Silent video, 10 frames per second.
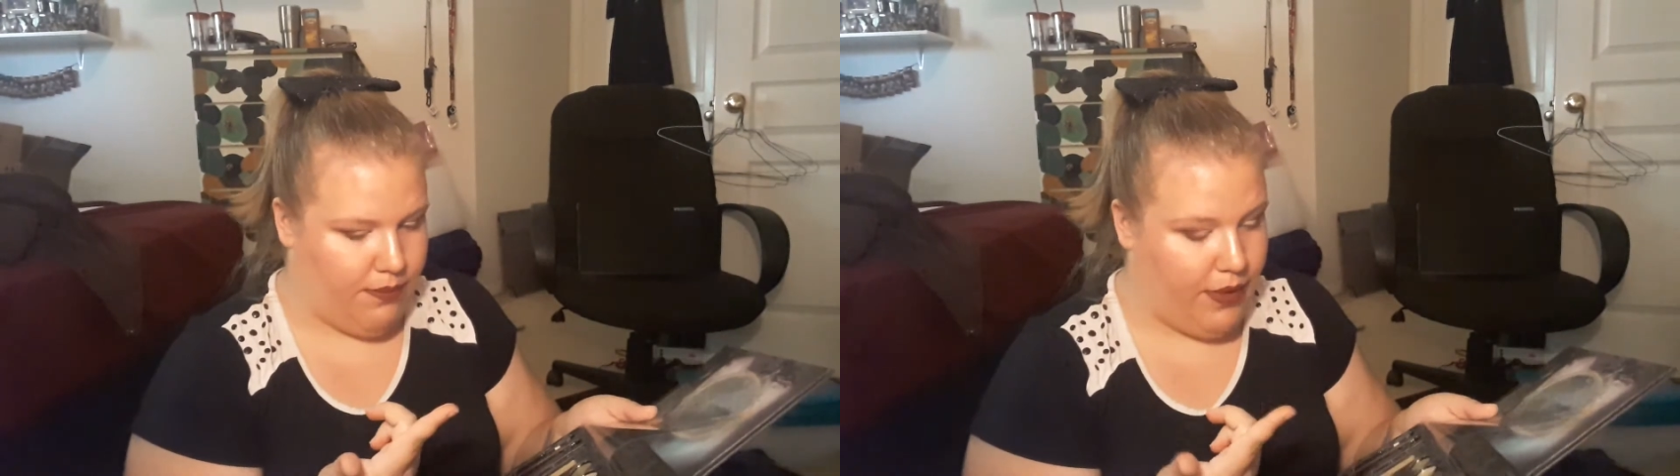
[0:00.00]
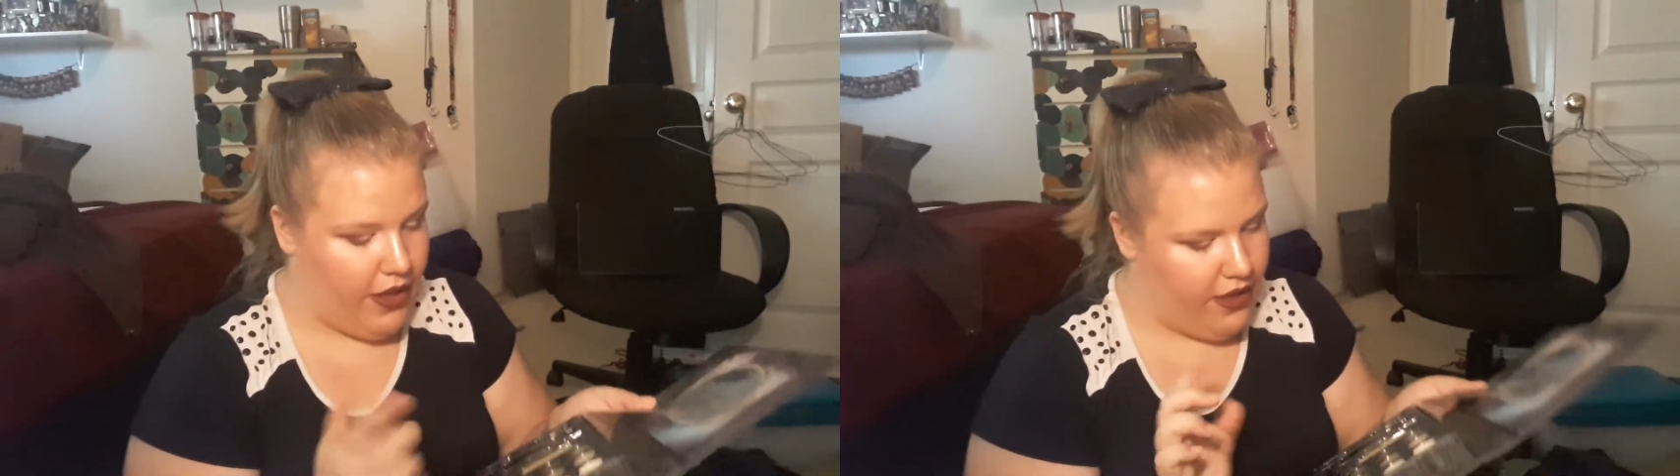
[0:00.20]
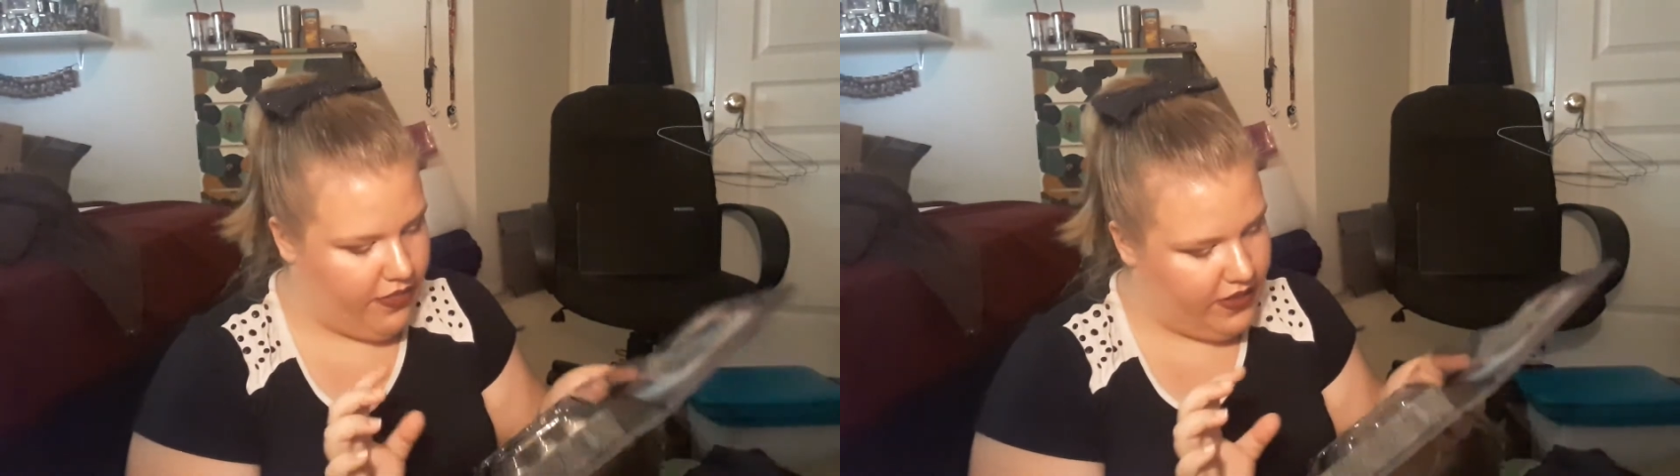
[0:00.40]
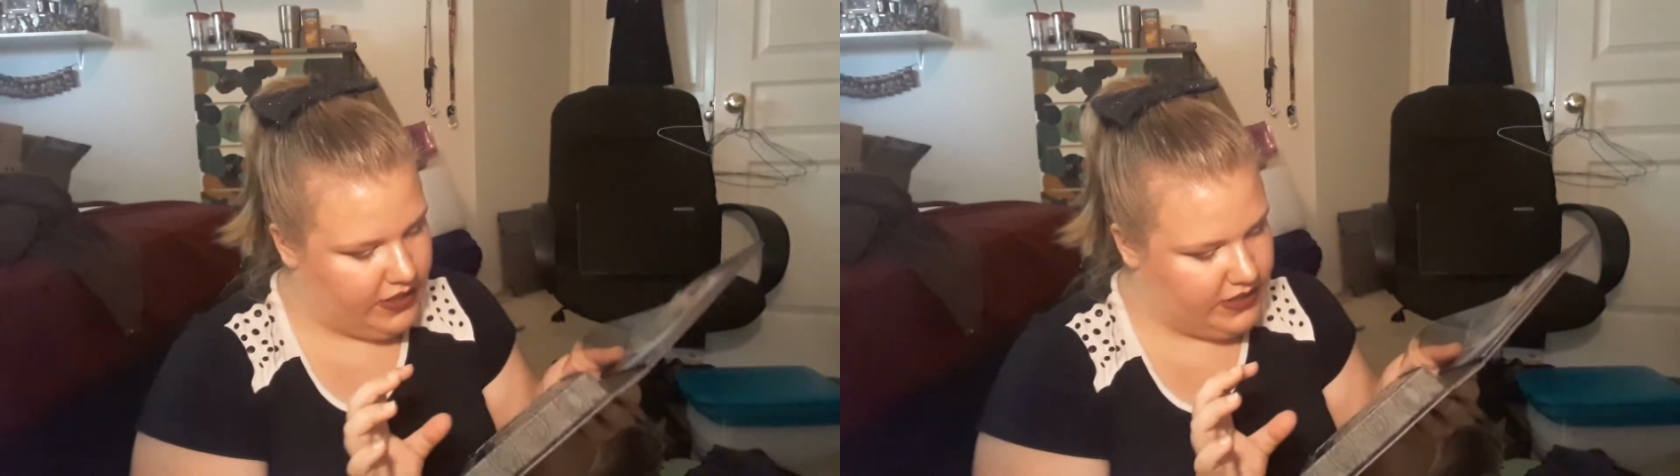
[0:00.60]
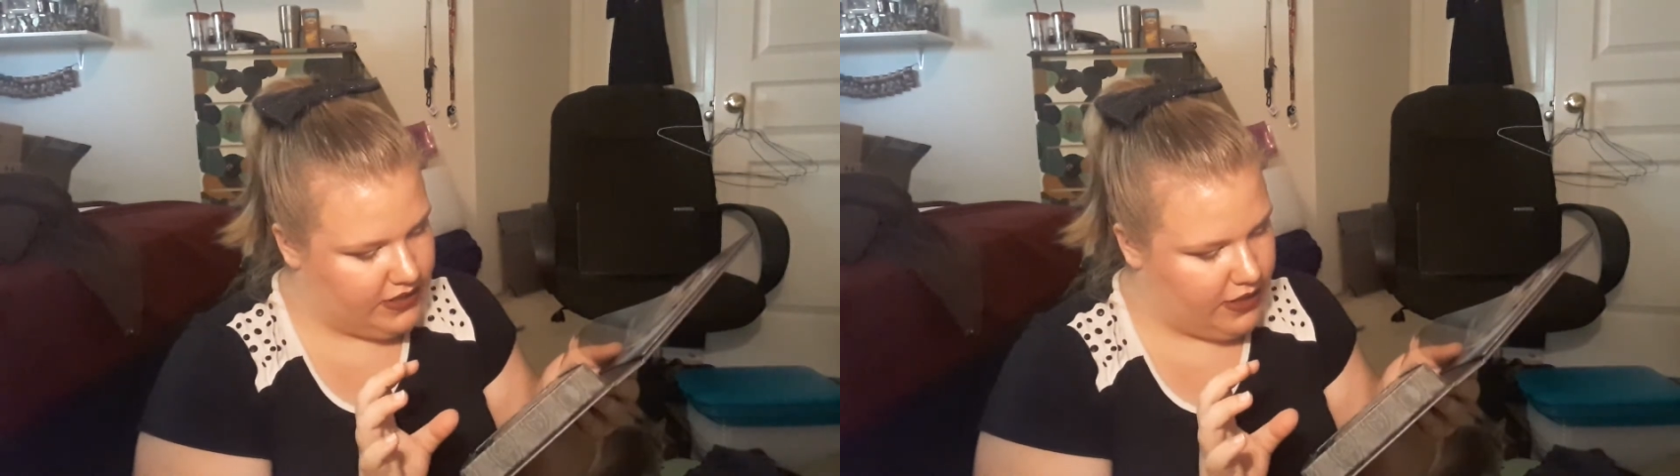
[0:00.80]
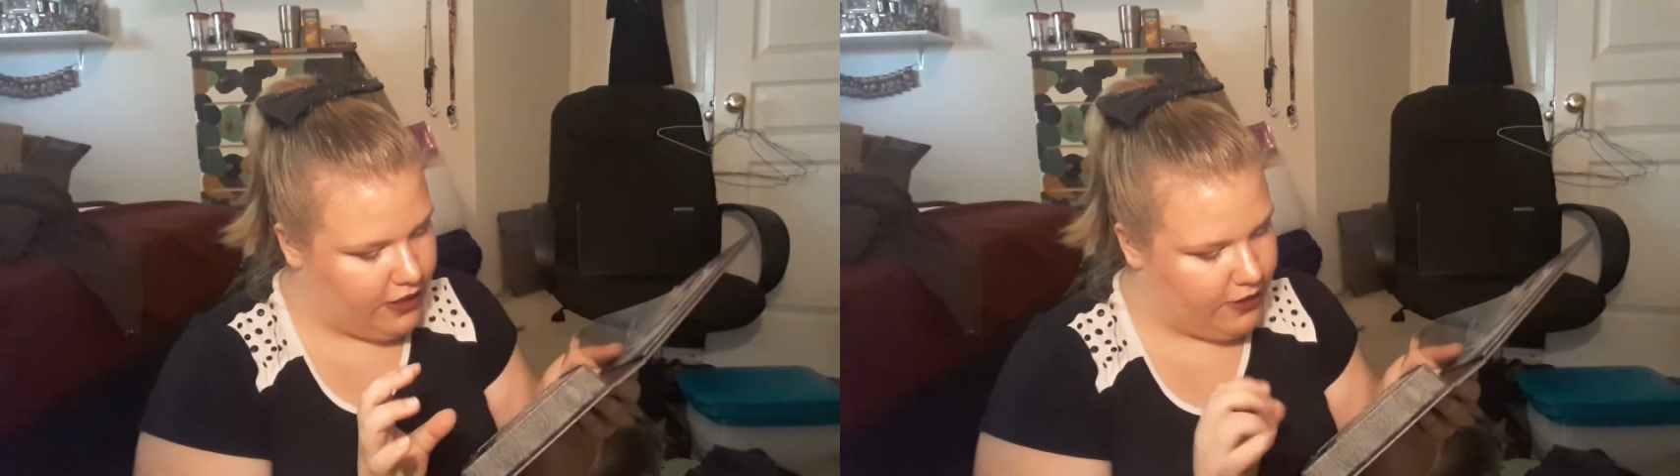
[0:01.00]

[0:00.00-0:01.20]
But this